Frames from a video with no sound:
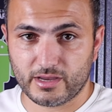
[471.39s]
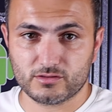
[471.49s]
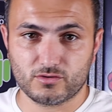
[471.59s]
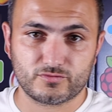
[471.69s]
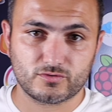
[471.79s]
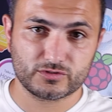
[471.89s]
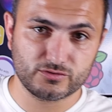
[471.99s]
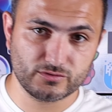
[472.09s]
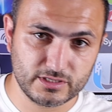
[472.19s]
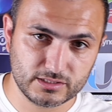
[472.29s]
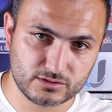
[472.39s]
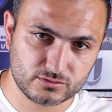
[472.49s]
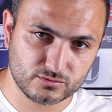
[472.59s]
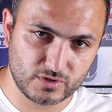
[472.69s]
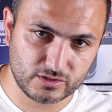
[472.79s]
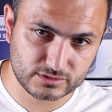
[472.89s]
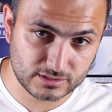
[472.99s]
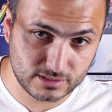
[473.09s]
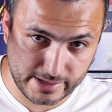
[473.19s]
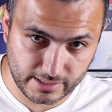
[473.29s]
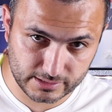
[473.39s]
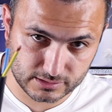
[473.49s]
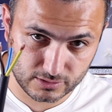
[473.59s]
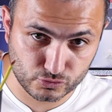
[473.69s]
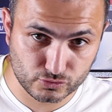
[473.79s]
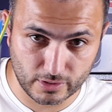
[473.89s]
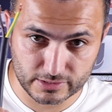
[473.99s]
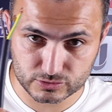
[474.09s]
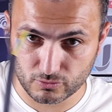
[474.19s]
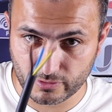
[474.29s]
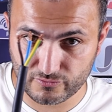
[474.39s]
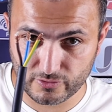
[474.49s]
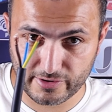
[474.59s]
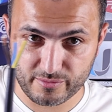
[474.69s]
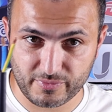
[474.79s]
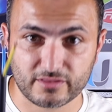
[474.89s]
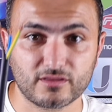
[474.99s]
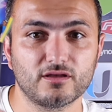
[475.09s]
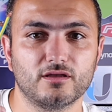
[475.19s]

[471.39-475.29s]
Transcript: and of course you need to mount, like I told you, and sorry for I repeat,